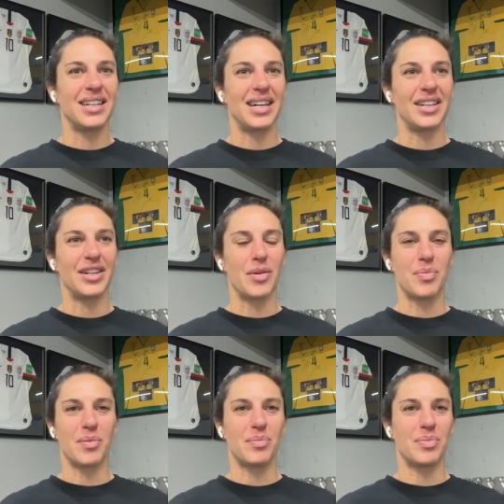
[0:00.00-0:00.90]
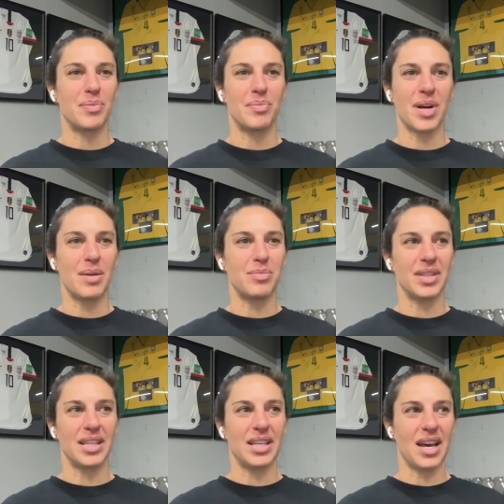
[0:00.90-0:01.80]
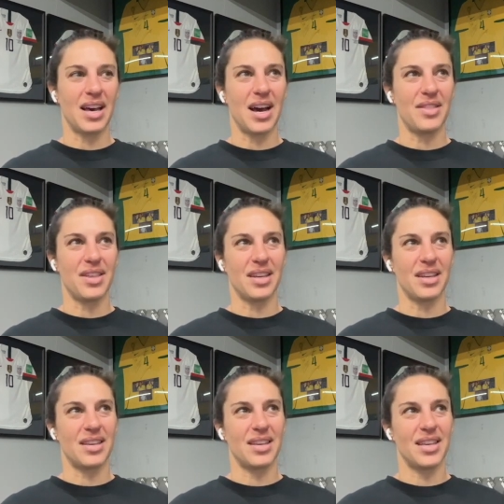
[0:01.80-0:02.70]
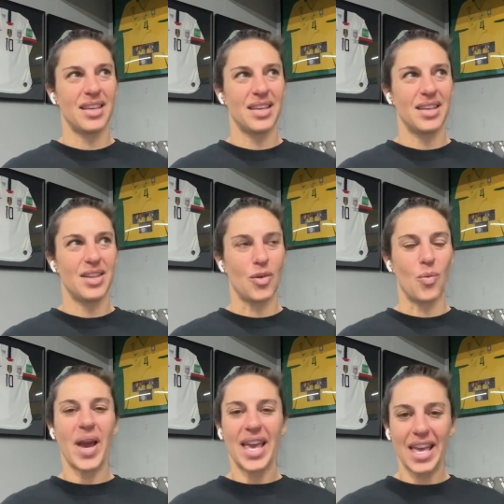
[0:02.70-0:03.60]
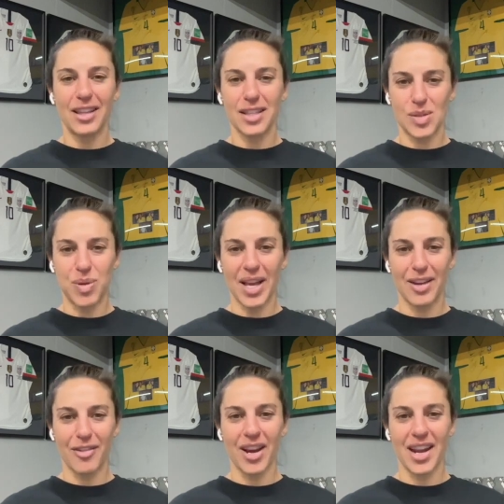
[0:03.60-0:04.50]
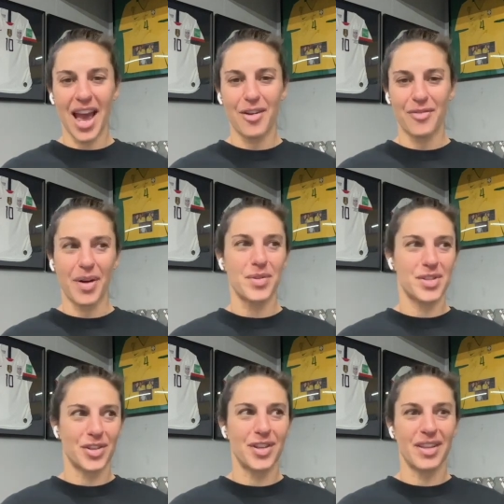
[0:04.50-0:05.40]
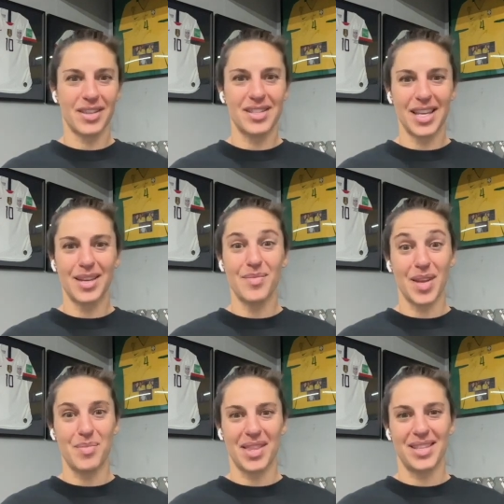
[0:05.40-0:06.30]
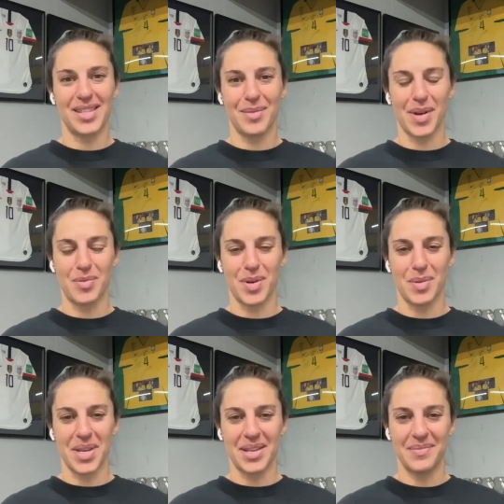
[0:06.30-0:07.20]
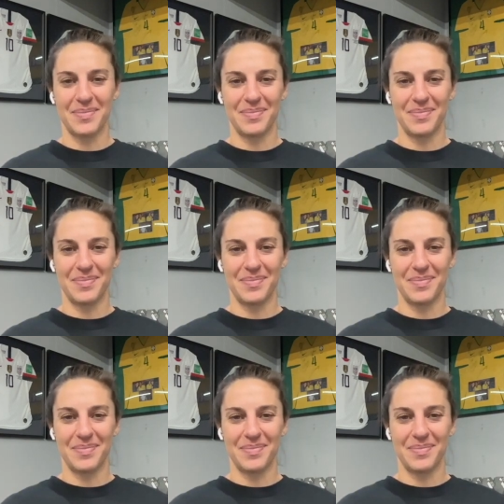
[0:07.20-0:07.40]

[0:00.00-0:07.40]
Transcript: I don't know. probably, I-, I think the way England's playing right now, if I were still on the team, they'd be the team I'd want to beat.